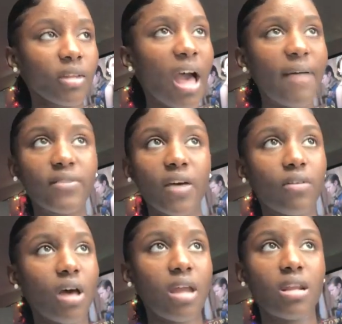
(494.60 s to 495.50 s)
I
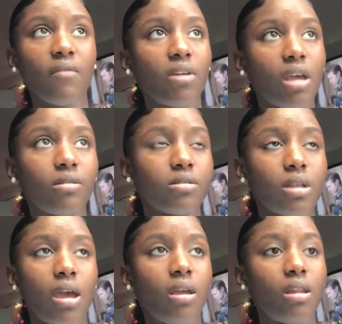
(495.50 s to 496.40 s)
never came,
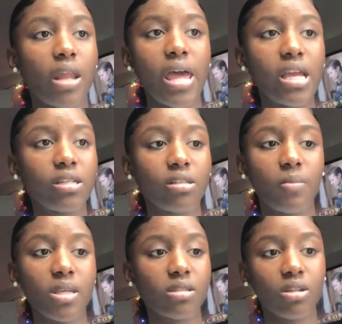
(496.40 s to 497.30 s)
like, last
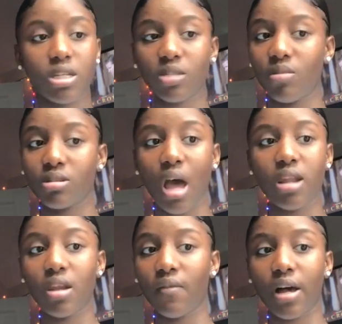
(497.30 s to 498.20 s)
semester, this semester, I
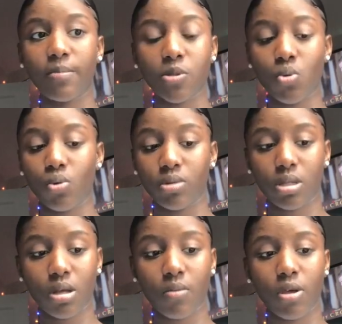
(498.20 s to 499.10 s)
never got in school on
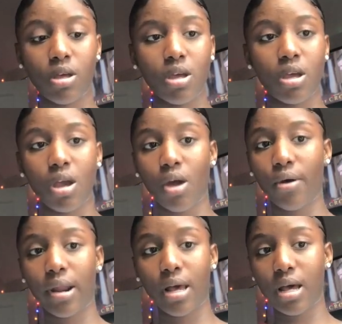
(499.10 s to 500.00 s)
time, and
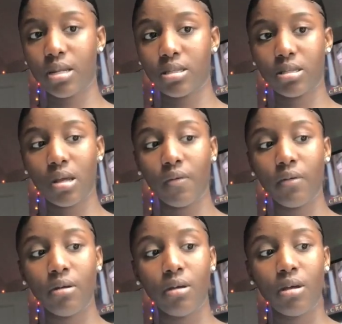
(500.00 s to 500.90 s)
all that kind of stuff.
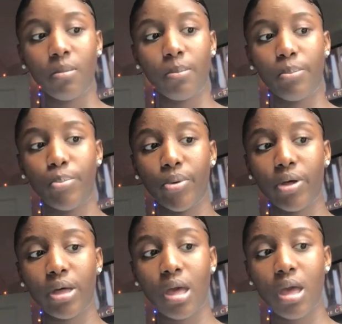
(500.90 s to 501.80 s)

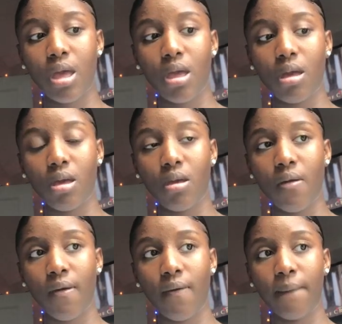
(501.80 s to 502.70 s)
But,
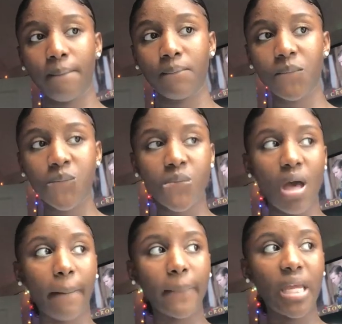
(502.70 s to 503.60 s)

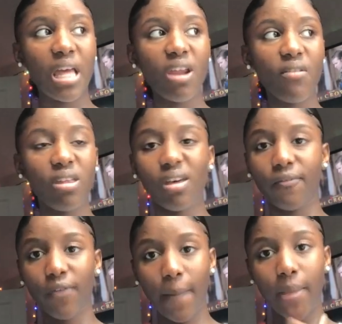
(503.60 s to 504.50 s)
I mean, it didn't really
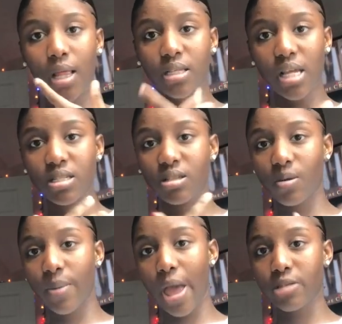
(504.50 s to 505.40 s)
affect me, because I still
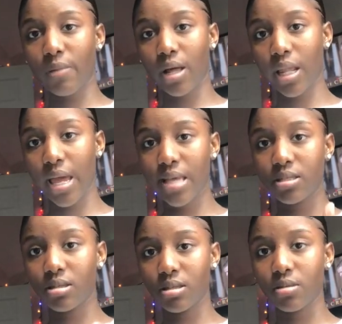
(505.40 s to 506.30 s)
passed my
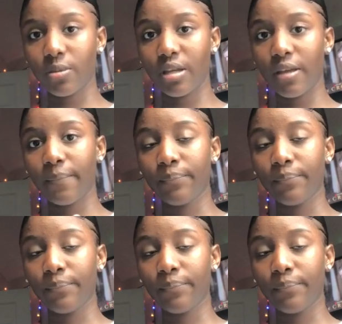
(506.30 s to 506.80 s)
classes. But